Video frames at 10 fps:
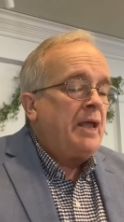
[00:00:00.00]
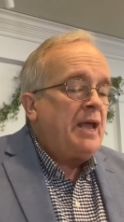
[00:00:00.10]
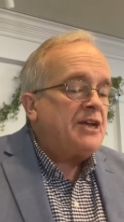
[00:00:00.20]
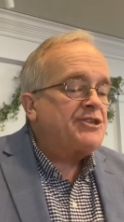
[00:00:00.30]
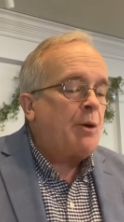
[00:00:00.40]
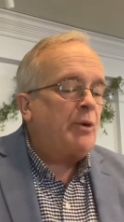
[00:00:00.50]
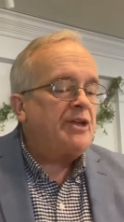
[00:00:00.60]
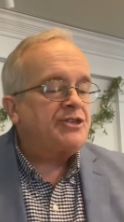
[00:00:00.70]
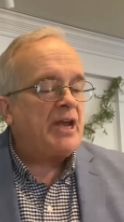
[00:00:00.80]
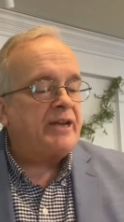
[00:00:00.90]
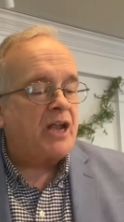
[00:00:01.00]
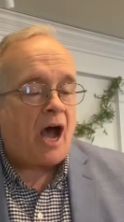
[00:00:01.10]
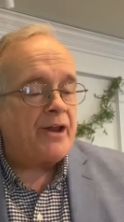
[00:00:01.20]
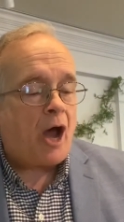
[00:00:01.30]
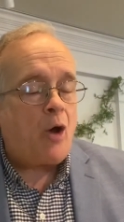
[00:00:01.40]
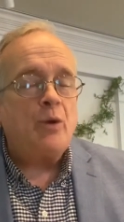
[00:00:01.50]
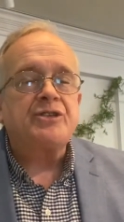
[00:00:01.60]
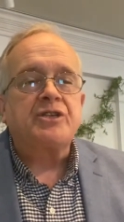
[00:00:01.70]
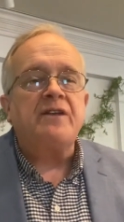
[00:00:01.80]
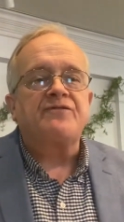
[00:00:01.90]
As someone has said, God always
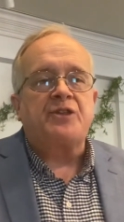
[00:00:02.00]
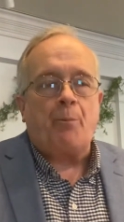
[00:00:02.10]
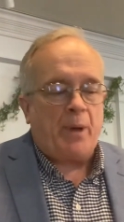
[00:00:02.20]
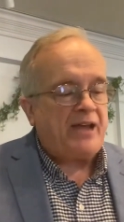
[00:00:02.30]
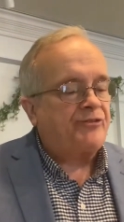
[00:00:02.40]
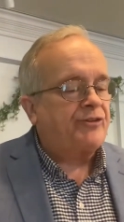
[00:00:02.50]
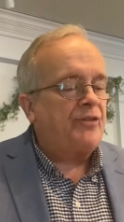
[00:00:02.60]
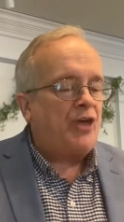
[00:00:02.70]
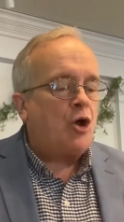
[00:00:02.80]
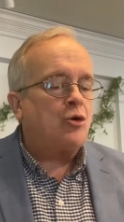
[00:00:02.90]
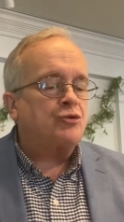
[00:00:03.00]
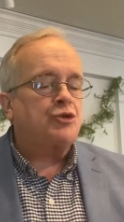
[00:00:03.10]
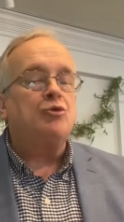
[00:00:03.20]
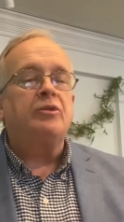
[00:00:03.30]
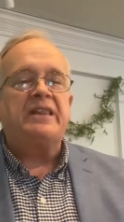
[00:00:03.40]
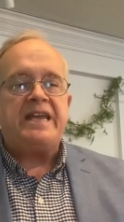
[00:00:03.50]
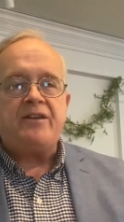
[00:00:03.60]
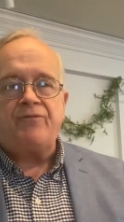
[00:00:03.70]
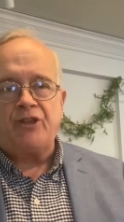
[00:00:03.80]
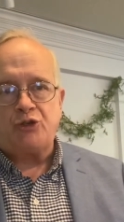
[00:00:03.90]
gives the best to those who
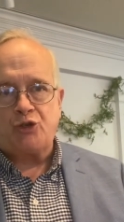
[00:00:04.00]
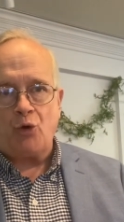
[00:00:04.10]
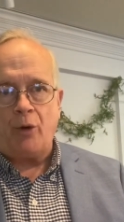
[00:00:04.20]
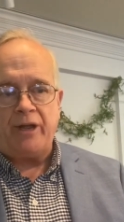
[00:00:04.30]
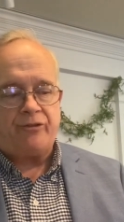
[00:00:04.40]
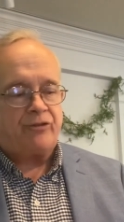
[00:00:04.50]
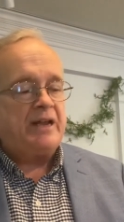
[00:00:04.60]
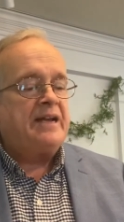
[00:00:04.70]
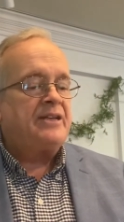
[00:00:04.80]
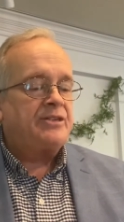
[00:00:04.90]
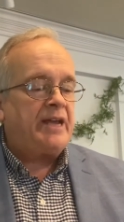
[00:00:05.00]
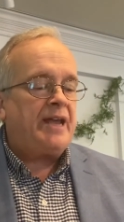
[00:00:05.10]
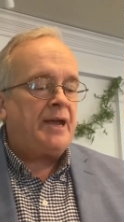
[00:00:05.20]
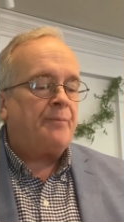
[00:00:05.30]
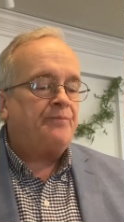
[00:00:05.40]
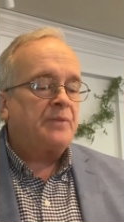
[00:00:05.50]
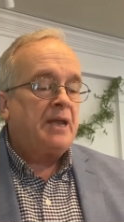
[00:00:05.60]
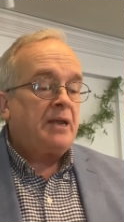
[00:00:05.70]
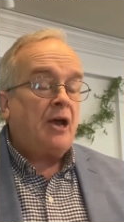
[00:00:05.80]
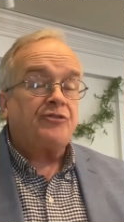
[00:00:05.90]
leave the choice to him.
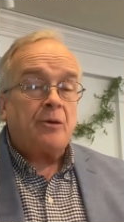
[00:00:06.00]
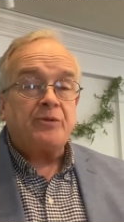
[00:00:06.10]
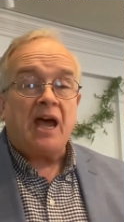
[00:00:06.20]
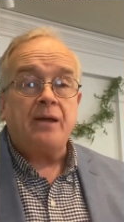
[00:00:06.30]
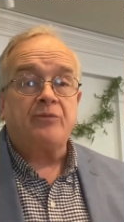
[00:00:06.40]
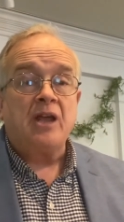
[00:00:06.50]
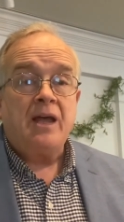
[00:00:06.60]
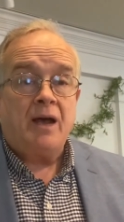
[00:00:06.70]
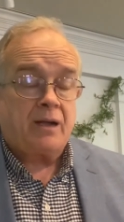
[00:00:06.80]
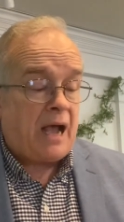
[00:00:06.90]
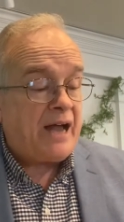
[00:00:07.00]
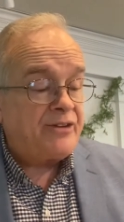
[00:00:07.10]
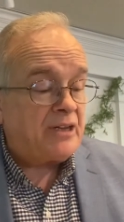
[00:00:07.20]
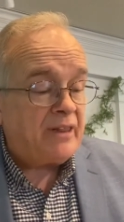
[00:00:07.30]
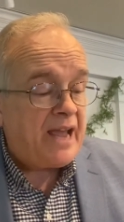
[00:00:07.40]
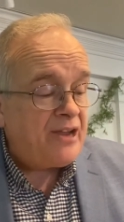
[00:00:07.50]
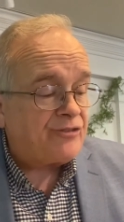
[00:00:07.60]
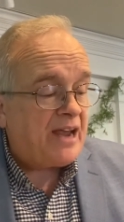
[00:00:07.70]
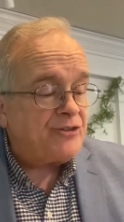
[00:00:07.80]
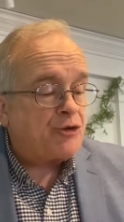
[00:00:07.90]
Now, sometimes uh, God delays
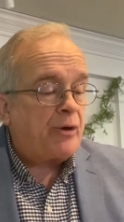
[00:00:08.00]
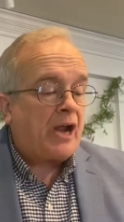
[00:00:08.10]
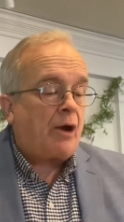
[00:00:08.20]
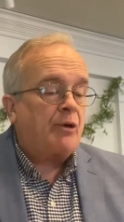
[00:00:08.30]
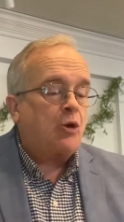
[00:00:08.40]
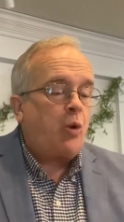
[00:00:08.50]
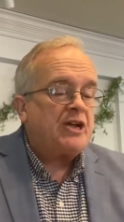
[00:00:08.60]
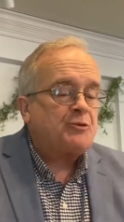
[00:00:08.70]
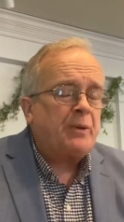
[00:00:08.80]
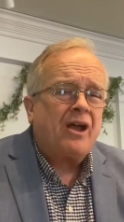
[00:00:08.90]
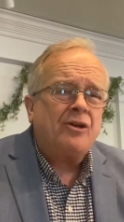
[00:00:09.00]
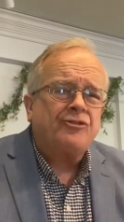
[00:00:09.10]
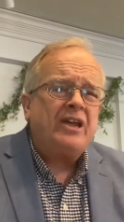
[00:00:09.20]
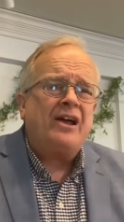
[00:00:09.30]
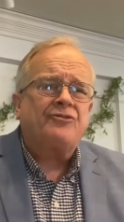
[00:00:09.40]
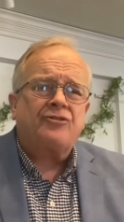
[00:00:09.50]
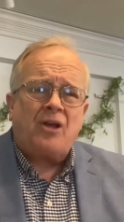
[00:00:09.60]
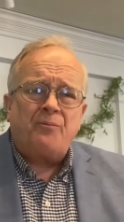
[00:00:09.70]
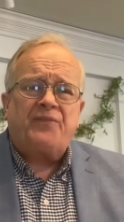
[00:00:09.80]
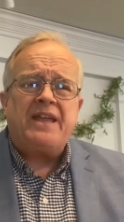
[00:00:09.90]
answering our request because he has
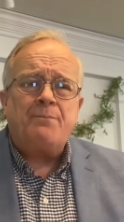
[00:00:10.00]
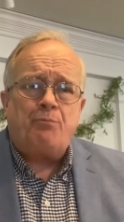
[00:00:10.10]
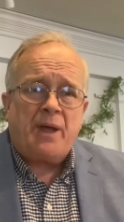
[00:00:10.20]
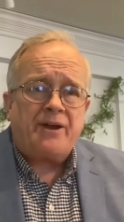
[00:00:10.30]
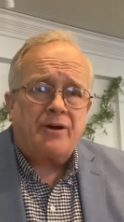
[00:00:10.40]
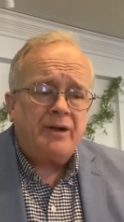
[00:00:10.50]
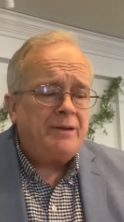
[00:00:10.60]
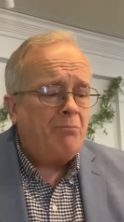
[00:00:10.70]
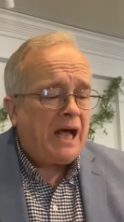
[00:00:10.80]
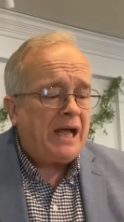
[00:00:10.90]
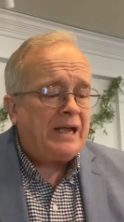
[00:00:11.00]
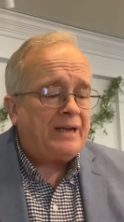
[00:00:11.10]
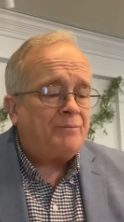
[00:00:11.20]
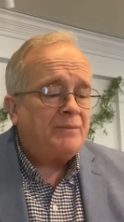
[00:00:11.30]
something better in mind.